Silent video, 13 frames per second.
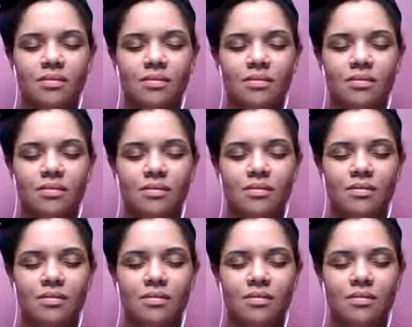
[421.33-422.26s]

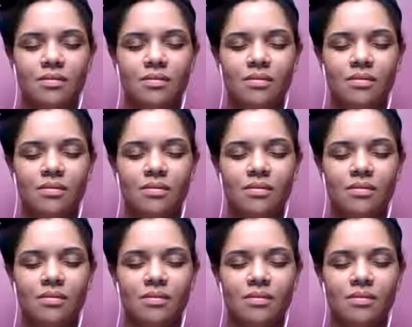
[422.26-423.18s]

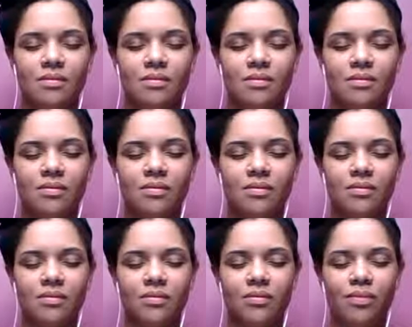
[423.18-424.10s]

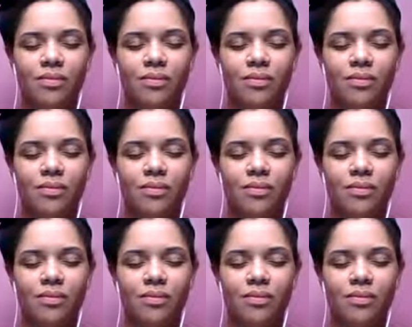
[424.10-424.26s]
(silence)